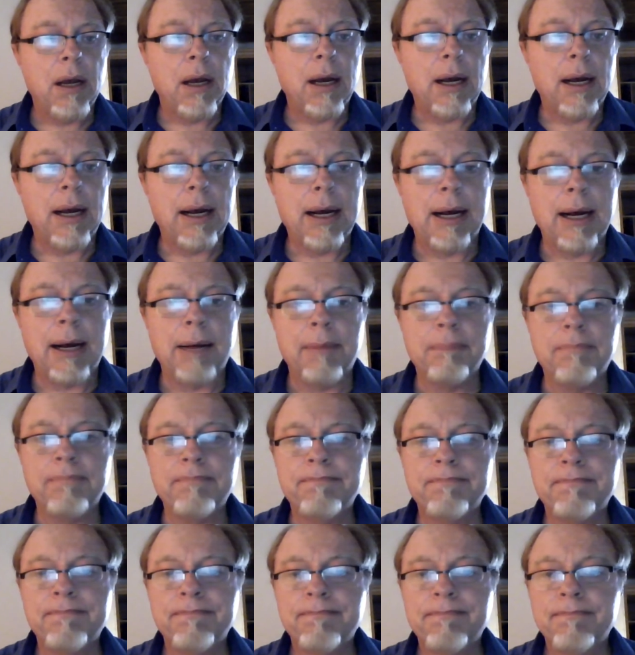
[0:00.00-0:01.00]
That's
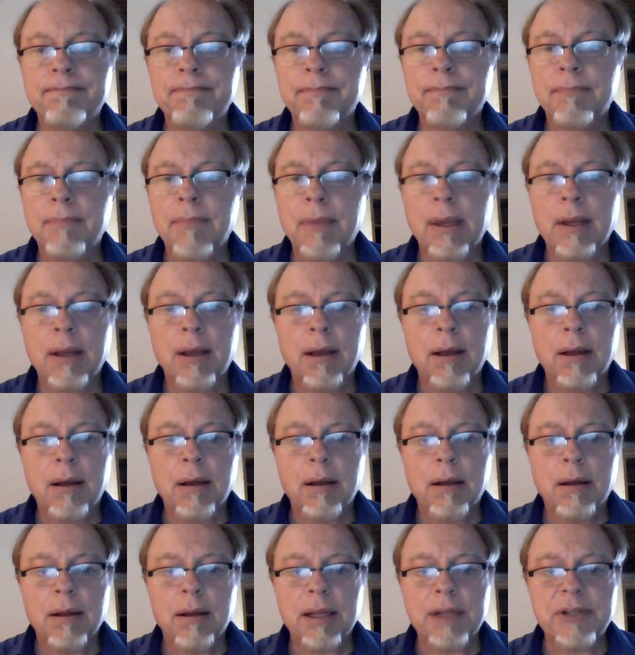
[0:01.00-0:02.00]

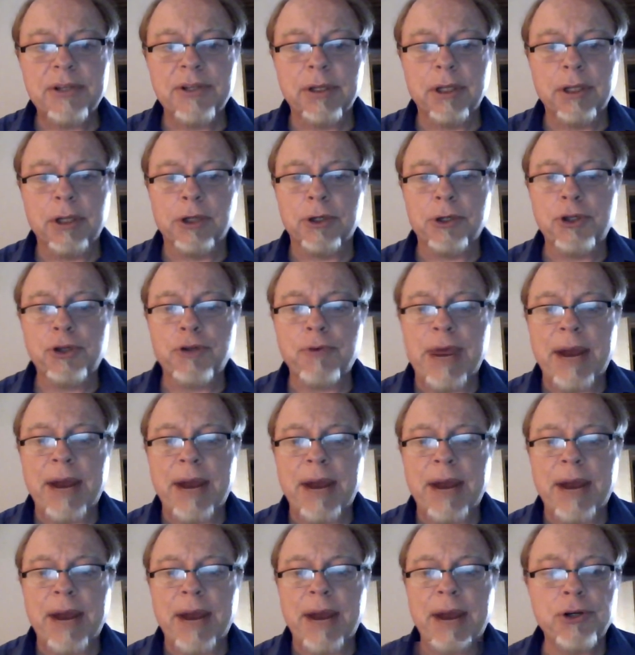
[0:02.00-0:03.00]
a little
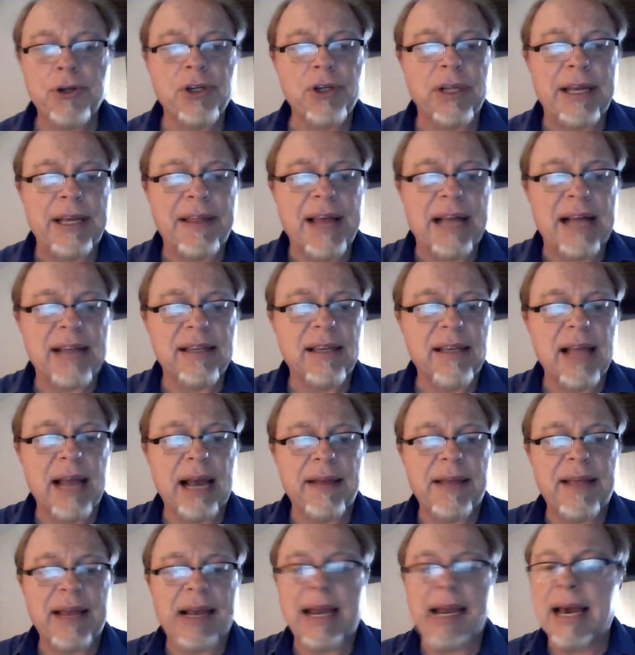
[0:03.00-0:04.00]
strange. Usually that
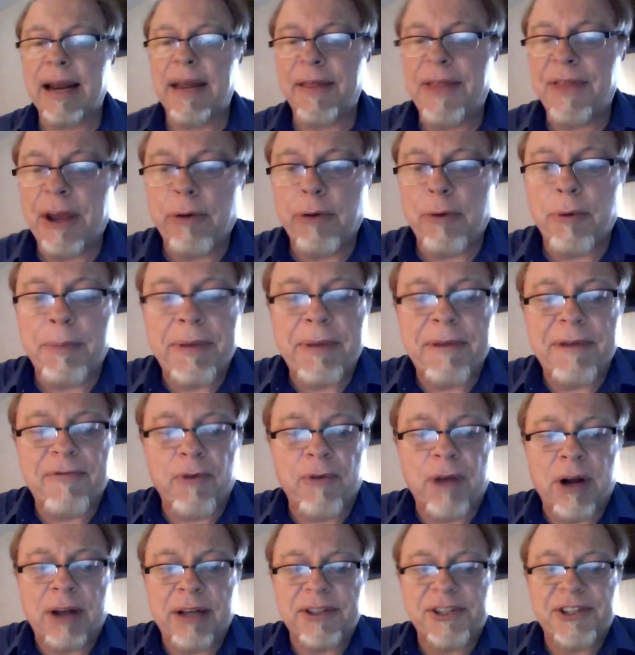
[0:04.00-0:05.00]
kind of thing would be
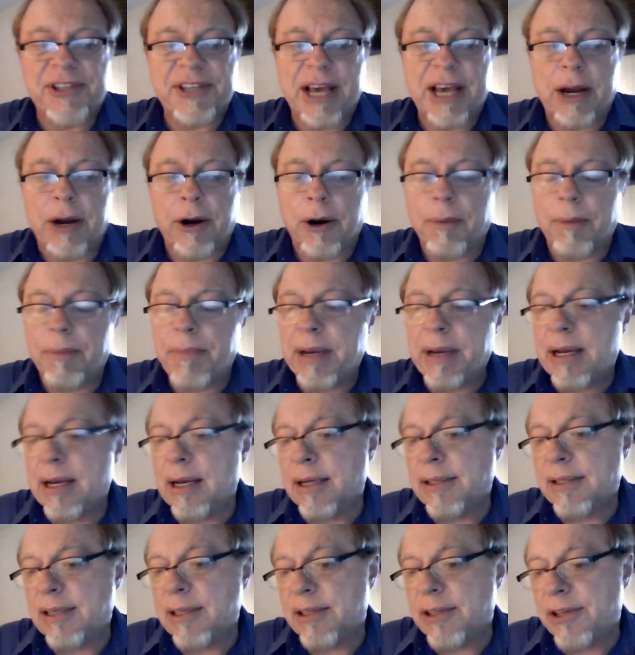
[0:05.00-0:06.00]
front and center,
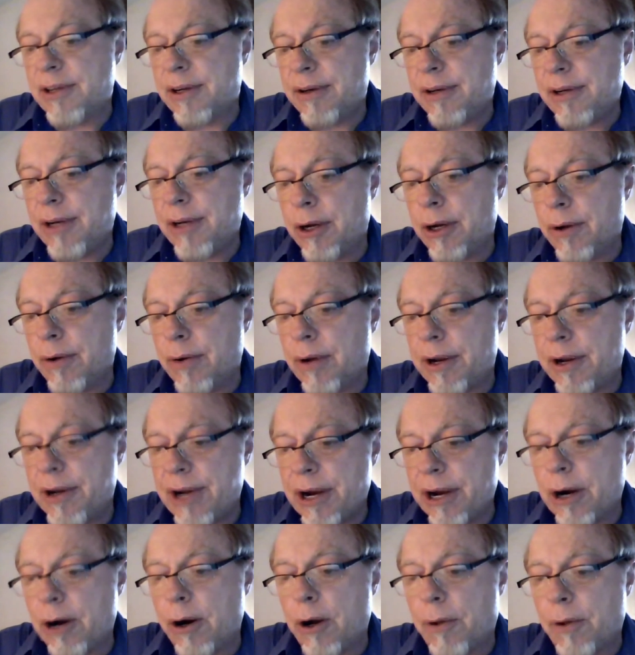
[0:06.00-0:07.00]
because it's a
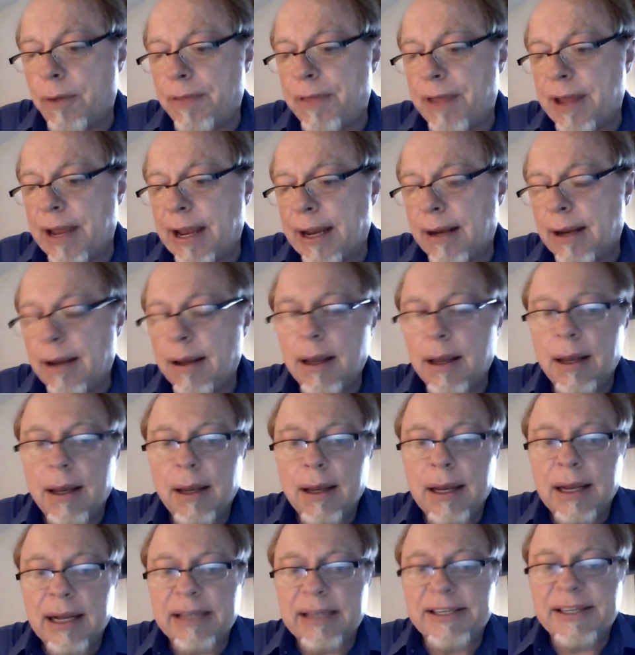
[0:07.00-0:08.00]
narrow thing.
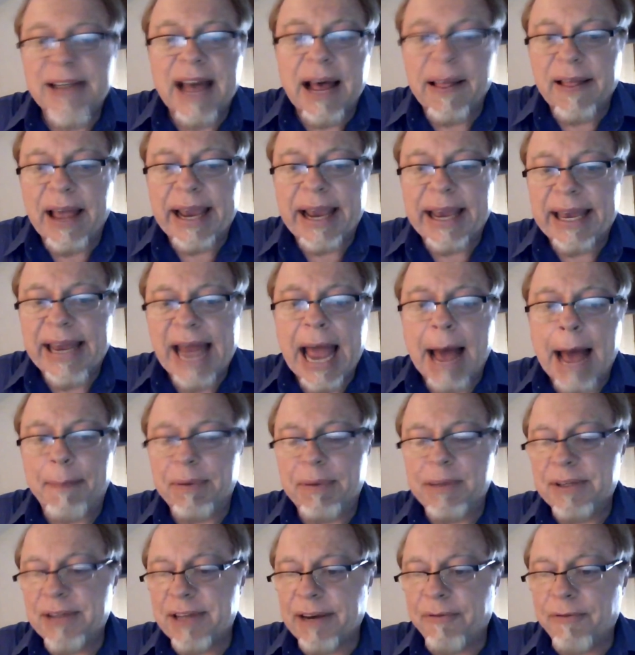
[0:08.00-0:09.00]
It's not like it
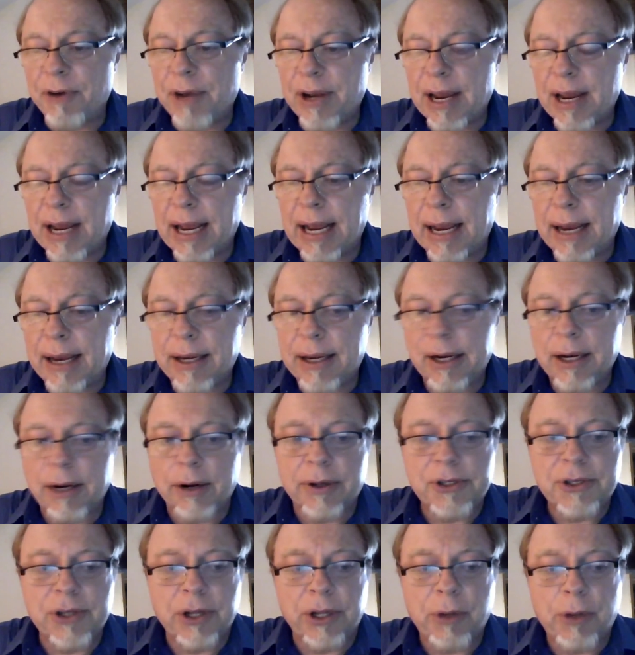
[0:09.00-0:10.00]
happens every day.
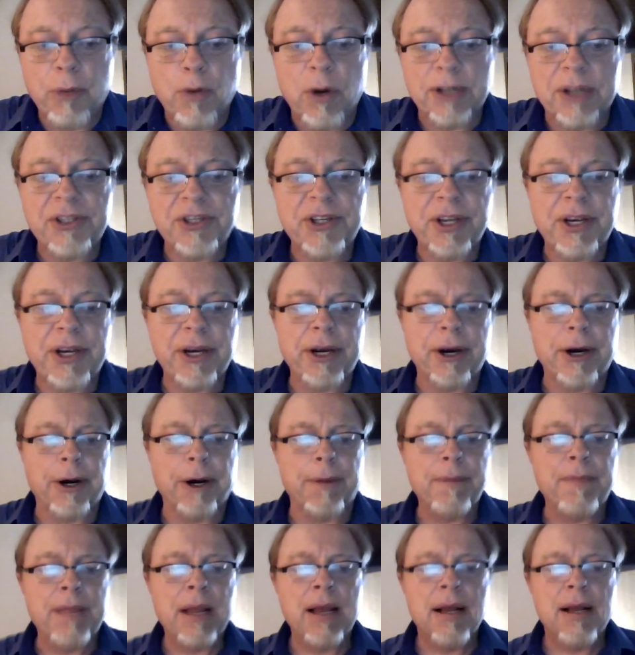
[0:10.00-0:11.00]
It's only once a
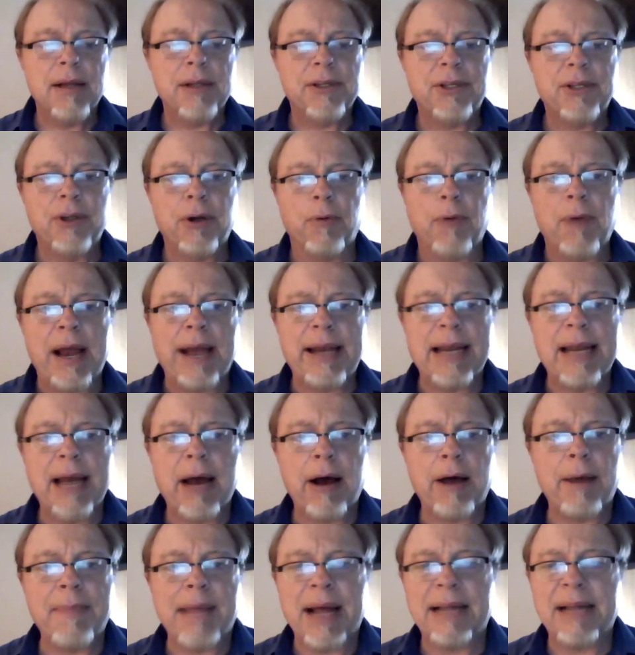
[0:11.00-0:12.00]
year. So right
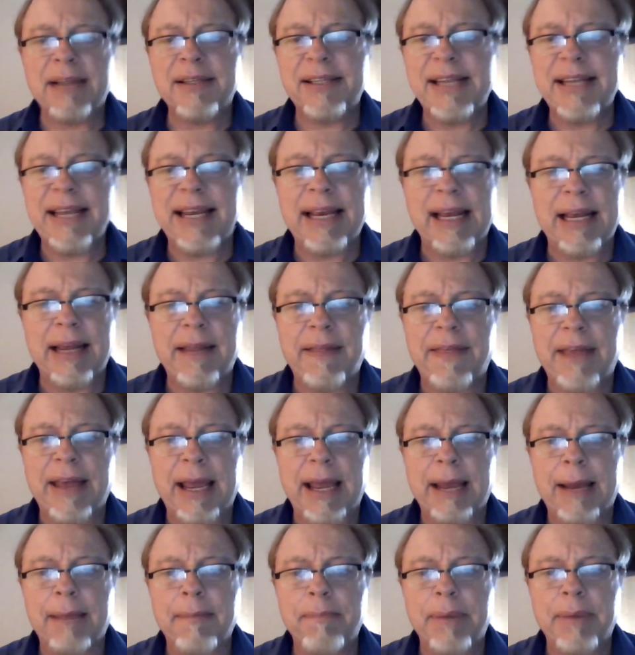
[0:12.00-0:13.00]
now I'm not seeing
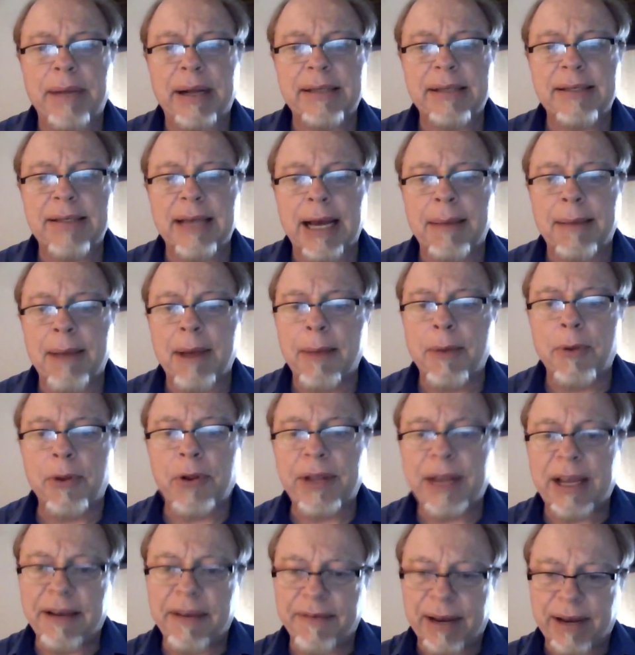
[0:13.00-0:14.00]
anything, but I'm
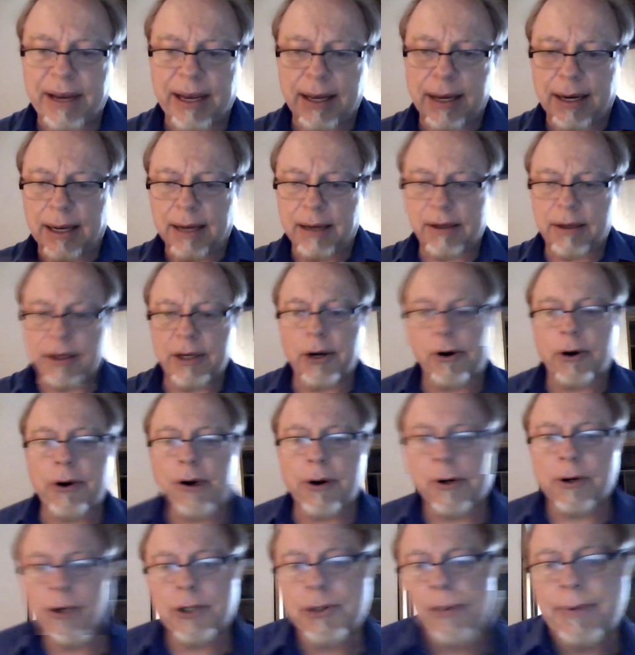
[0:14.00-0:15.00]
only giving it a
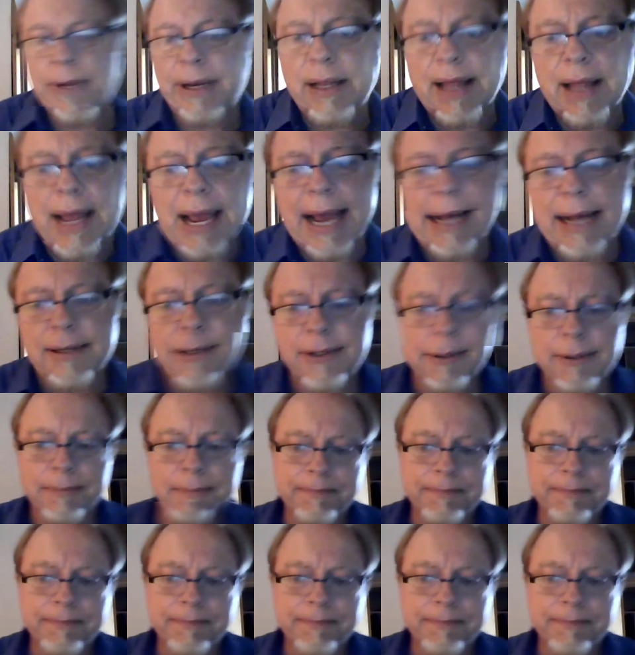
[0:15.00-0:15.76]
cursory glance.